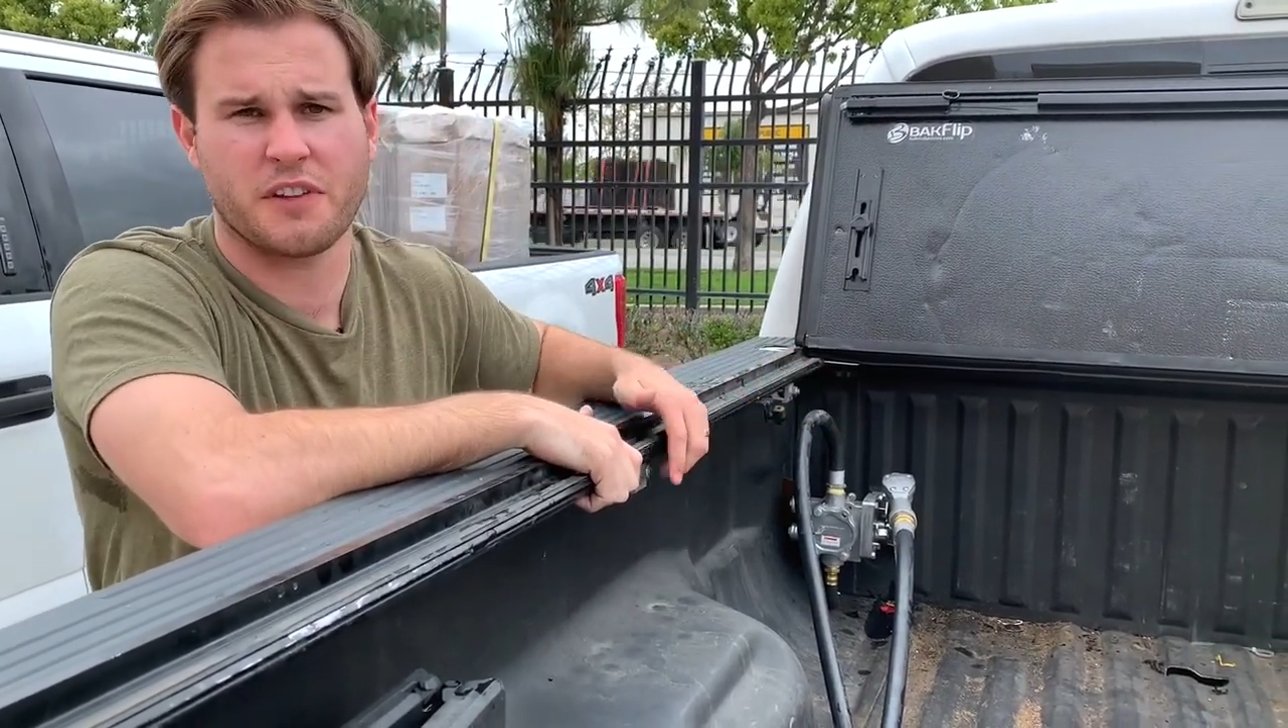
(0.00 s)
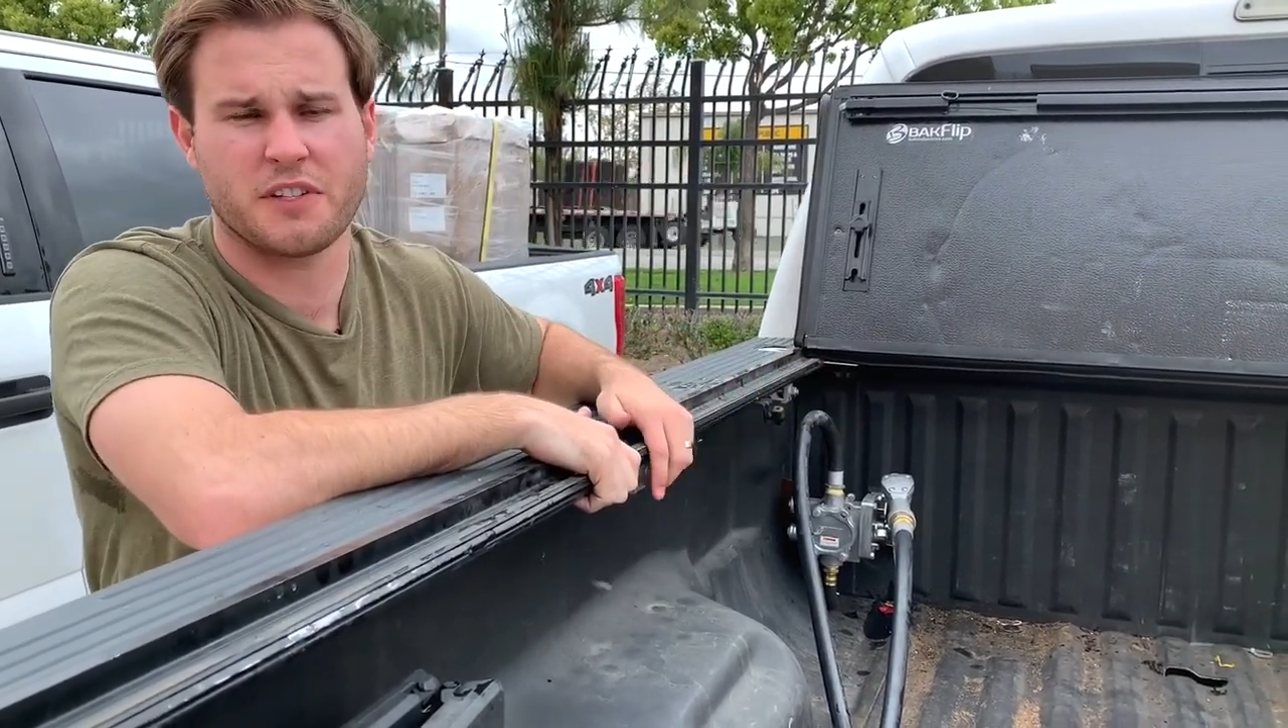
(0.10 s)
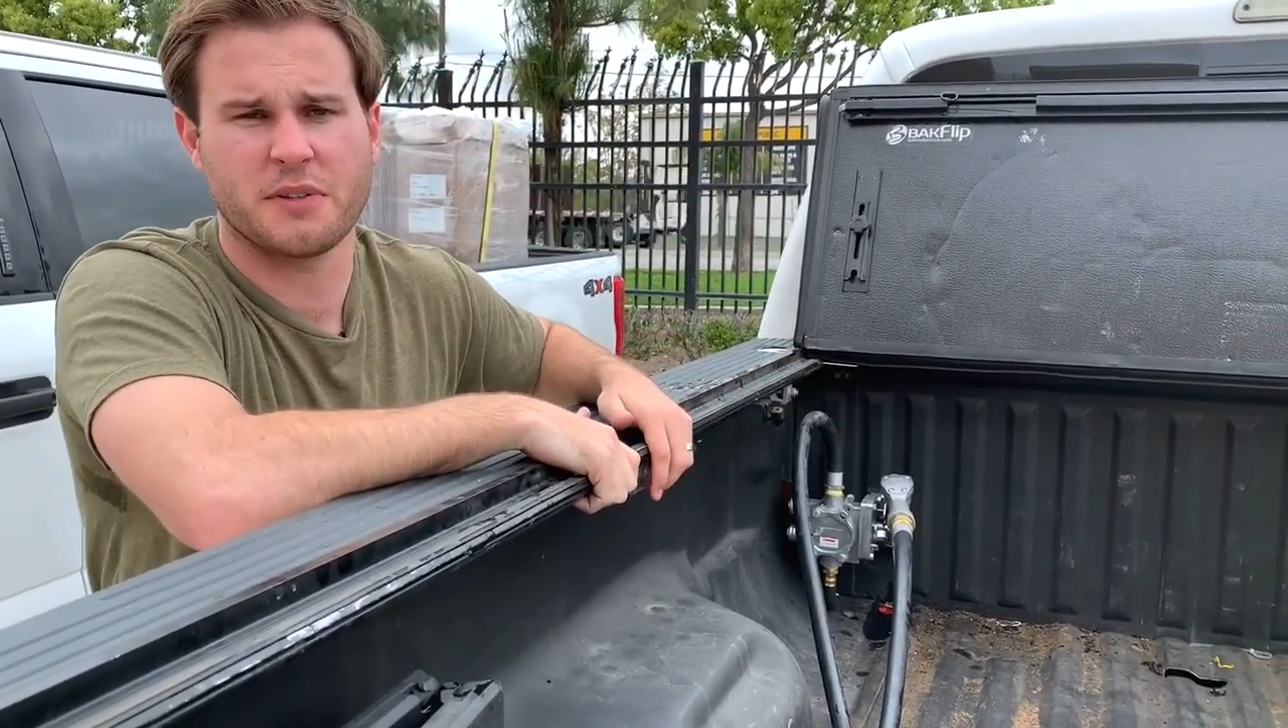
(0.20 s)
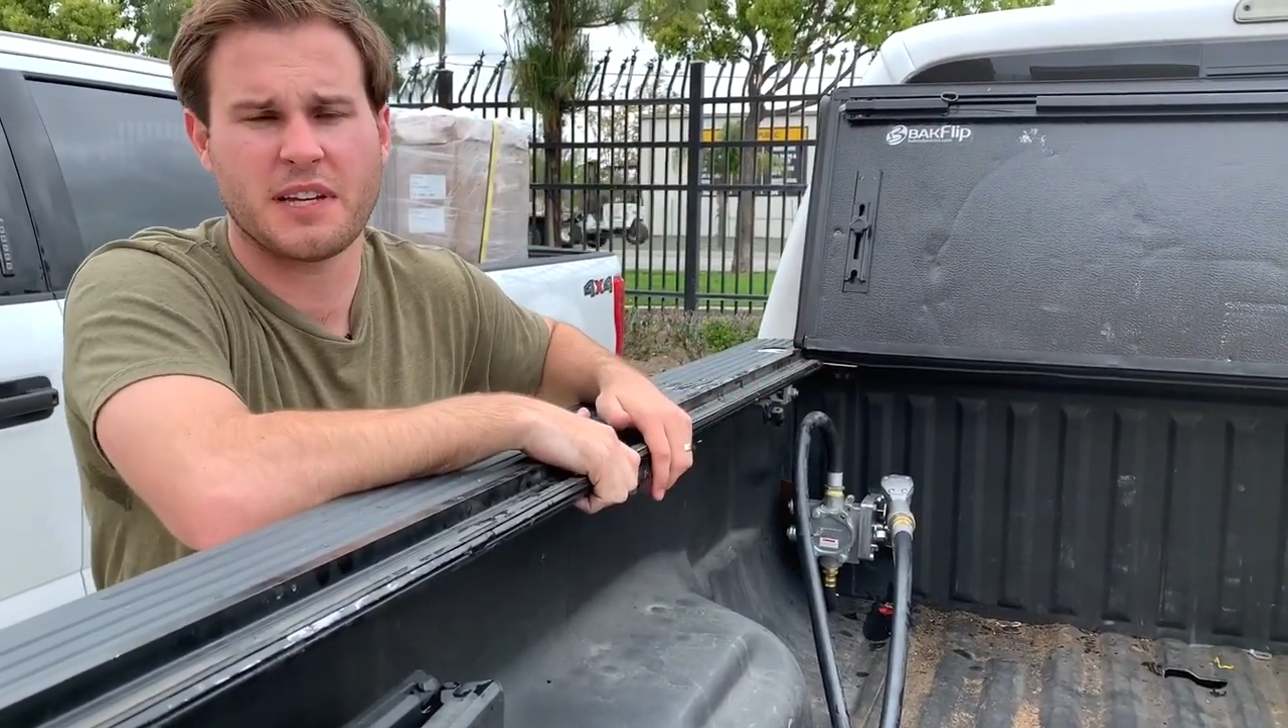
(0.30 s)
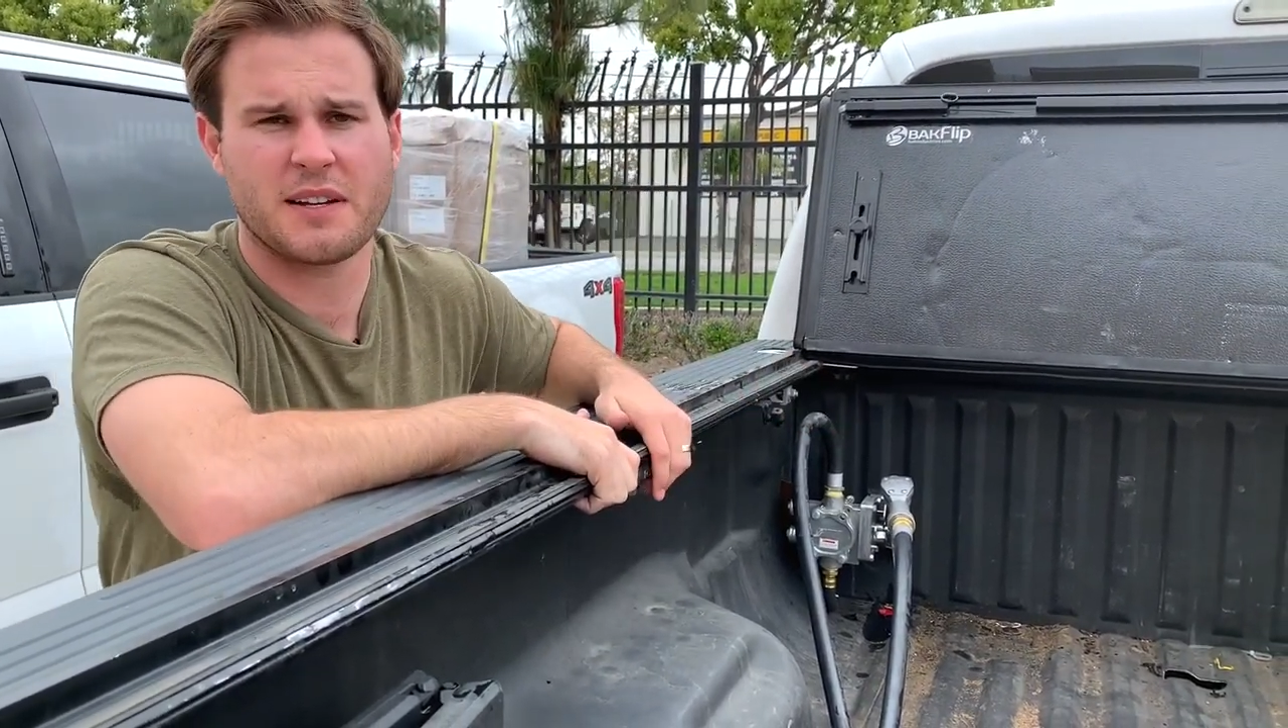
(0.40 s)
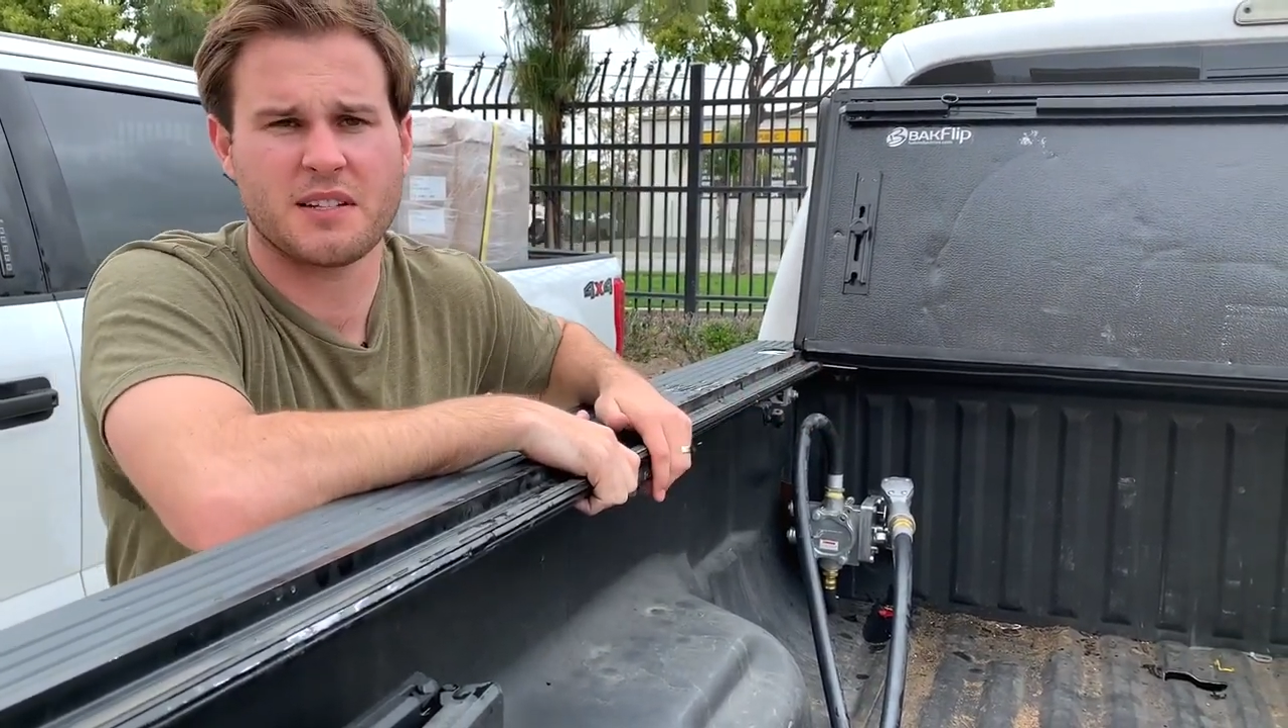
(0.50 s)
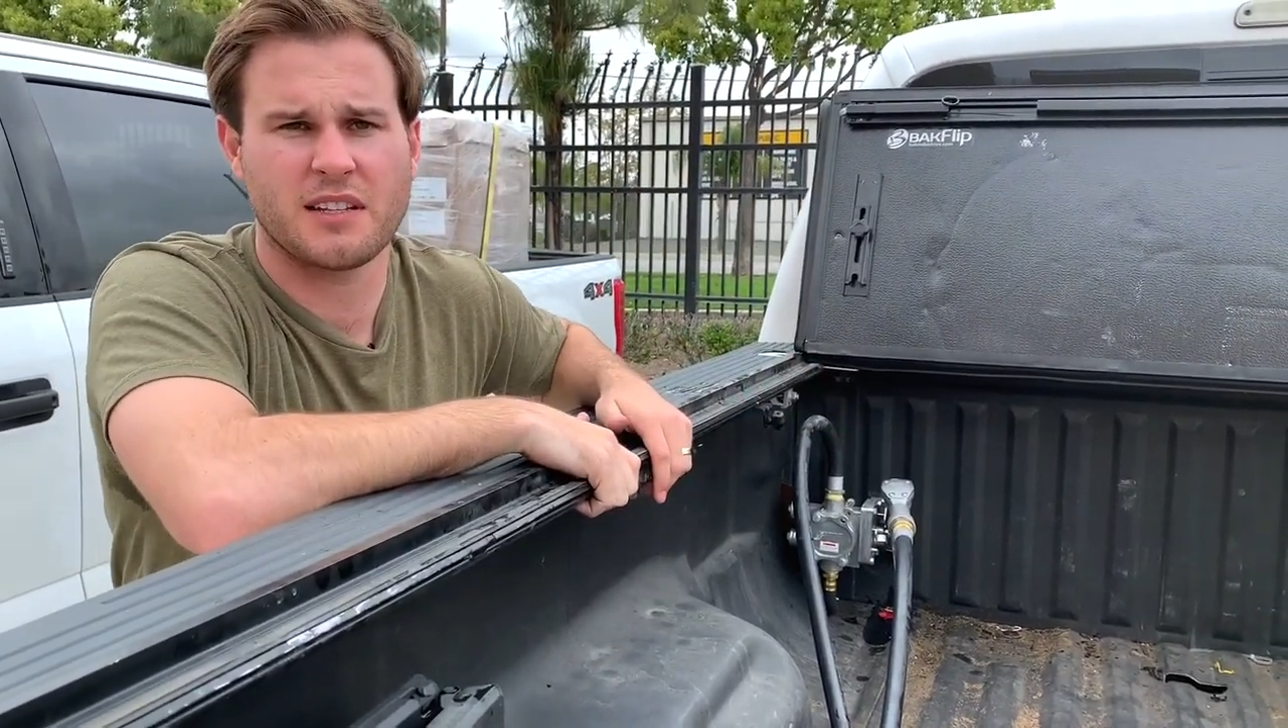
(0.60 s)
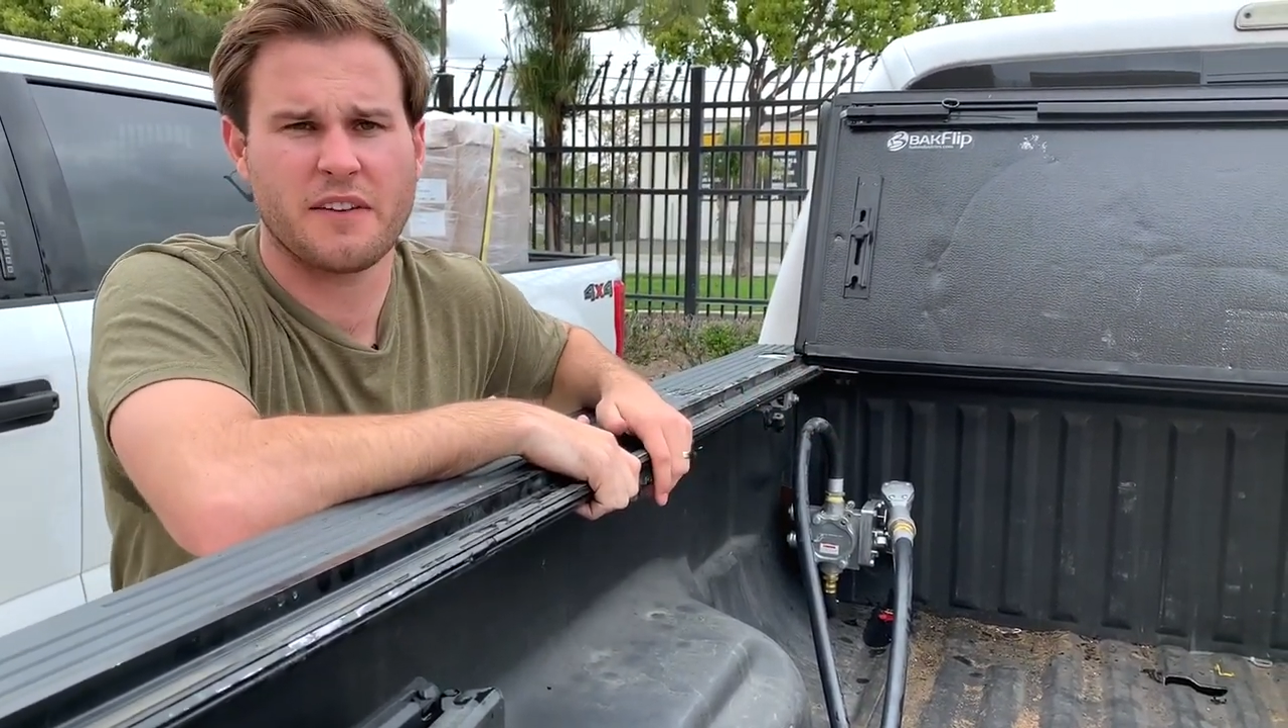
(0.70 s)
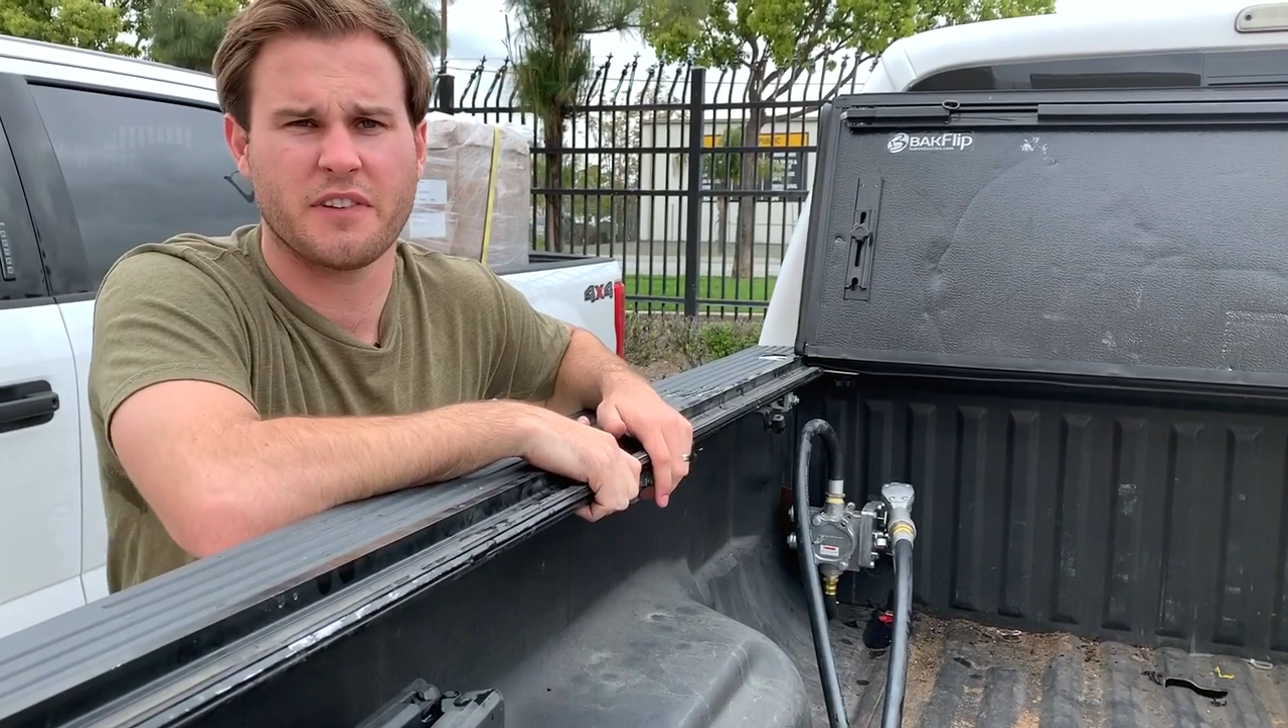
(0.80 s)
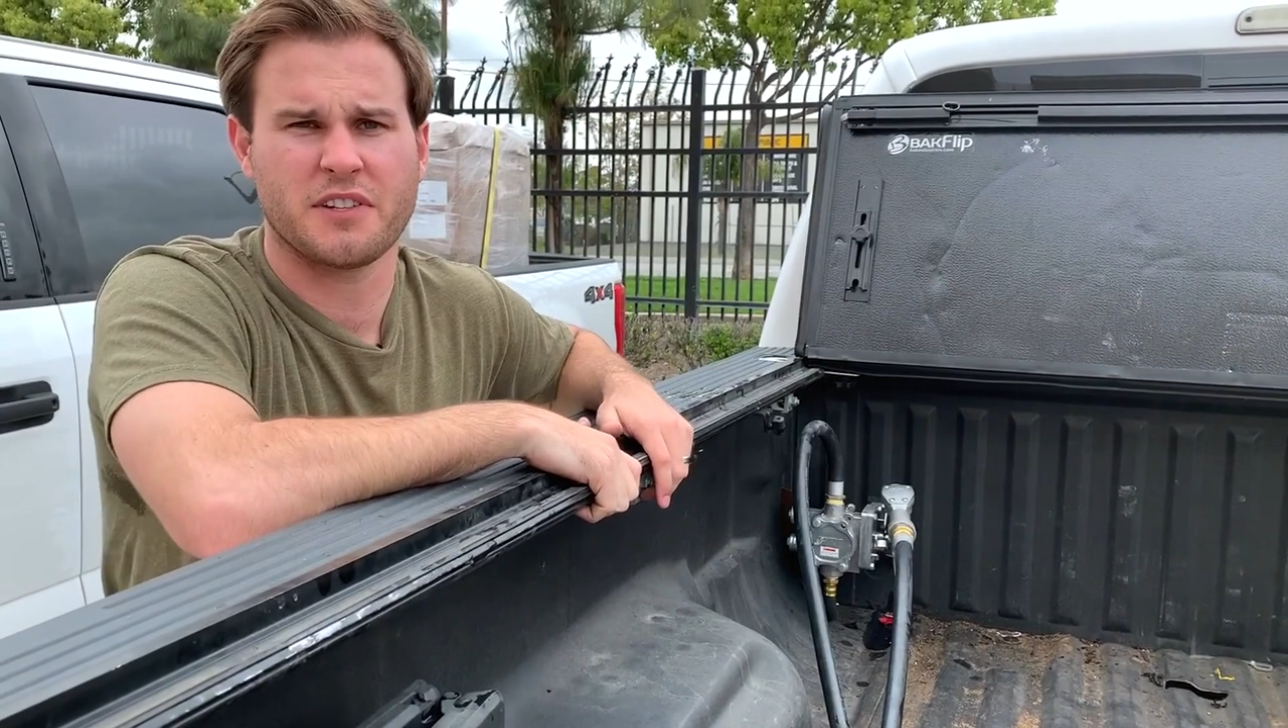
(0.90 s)
for the
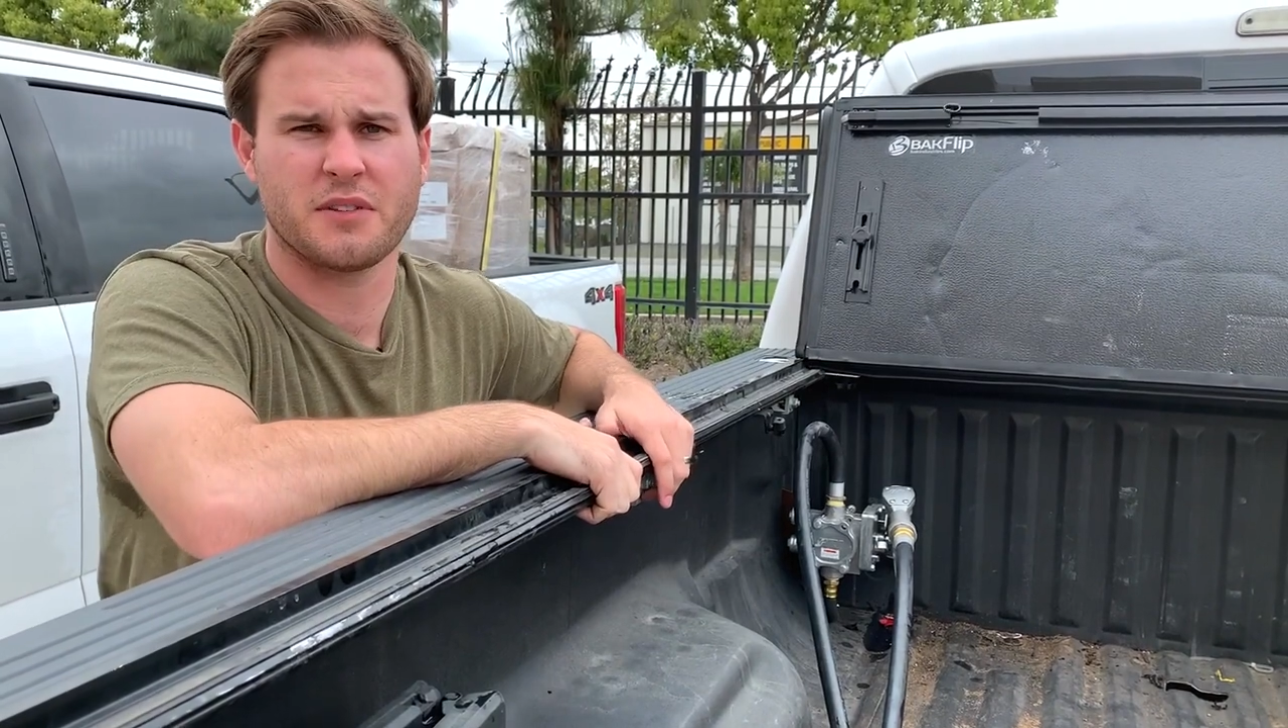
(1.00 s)
2011 to